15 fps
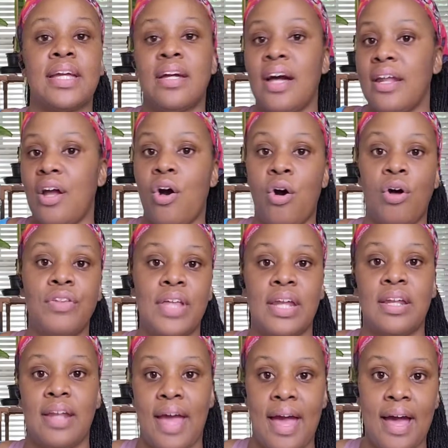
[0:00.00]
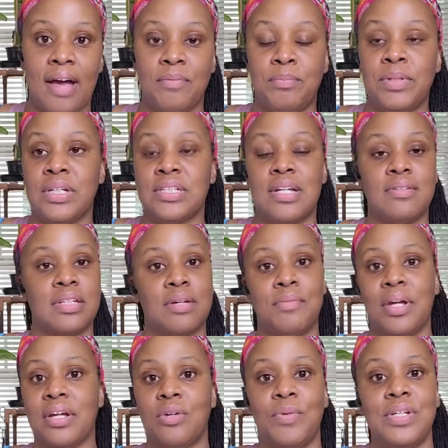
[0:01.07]
I cut all that in half because I was like, I'm
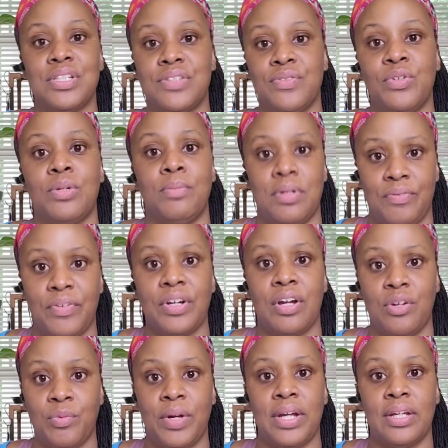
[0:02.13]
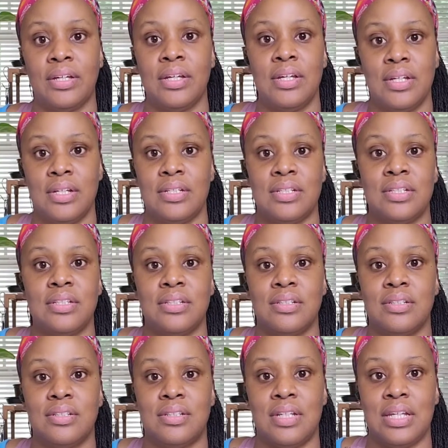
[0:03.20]
not gonna waste this food. I'm gonna figure out a way
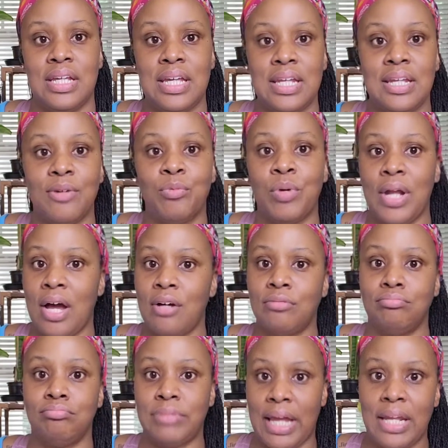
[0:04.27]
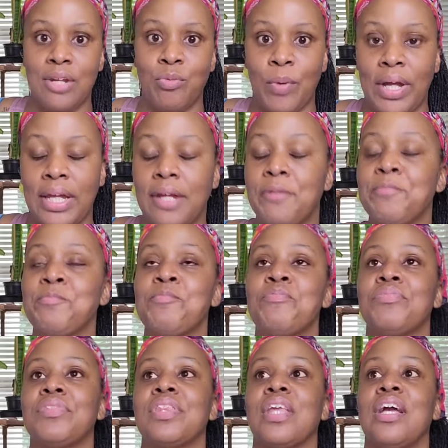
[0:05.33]
to eat it without gaining weight.
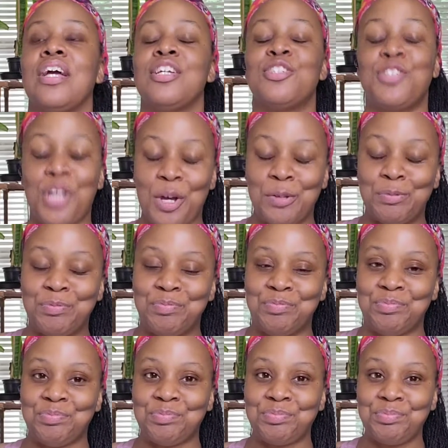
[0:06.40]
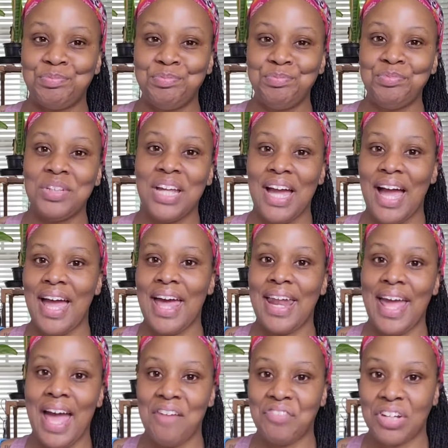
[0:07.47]
So I had a
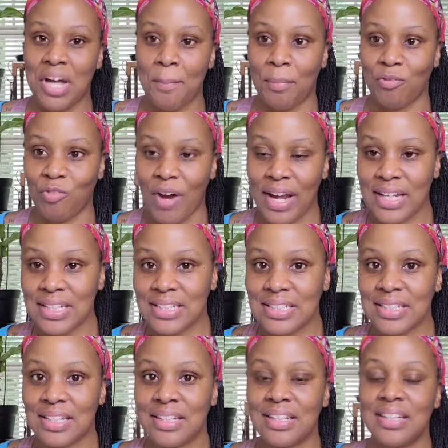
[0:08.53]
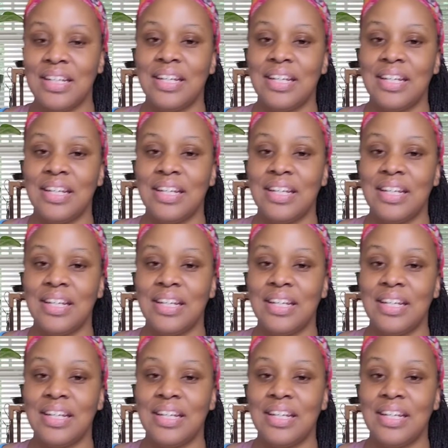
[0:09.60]
half a cup of rice.